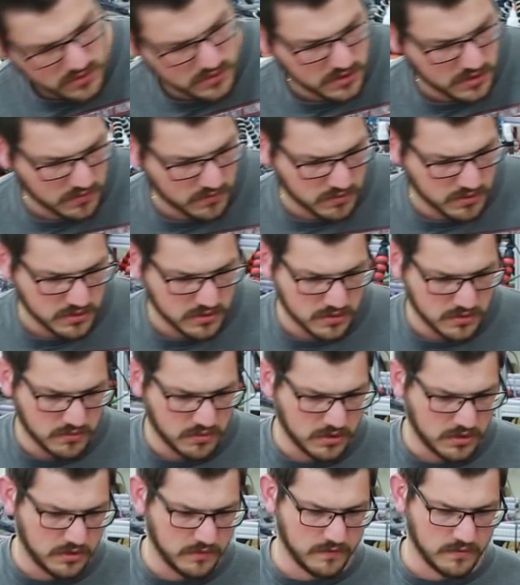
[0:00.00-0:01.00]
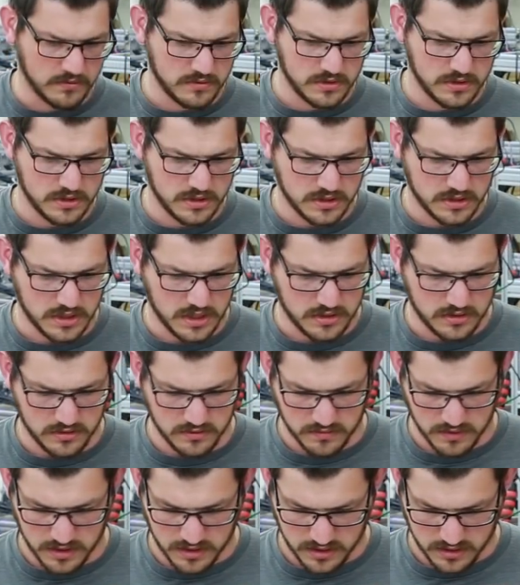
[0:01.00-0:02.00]
I wonder what the voltage is set
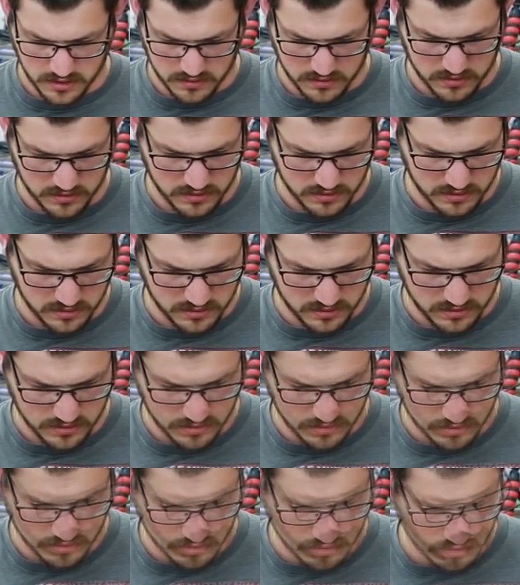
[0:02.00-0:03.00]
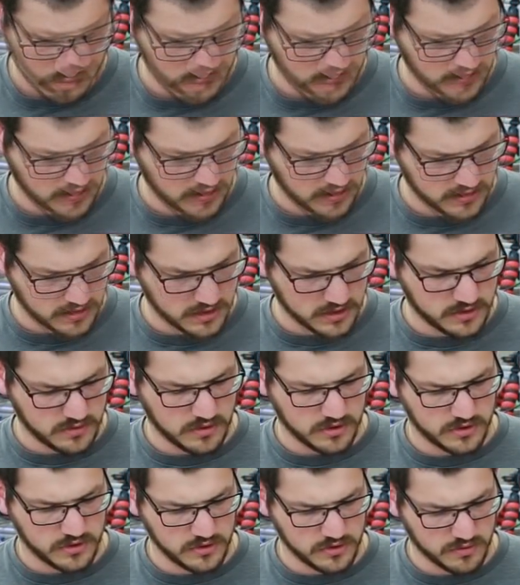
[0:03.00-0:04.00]
to right now. It says to
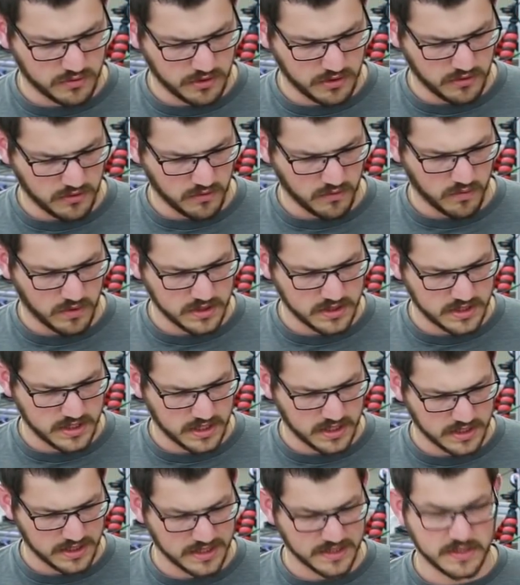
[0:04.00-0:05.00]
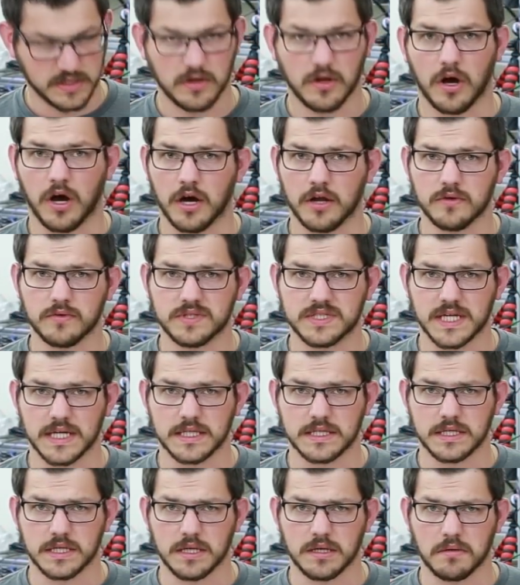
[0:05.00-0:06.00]
a 220 or 110. Is it auto
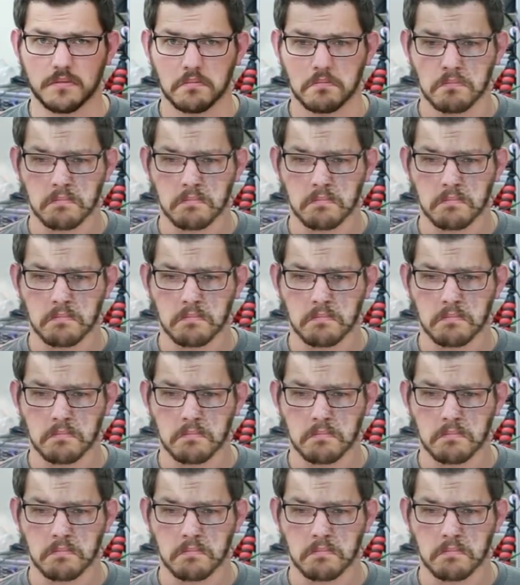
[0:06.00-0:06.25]
sensing?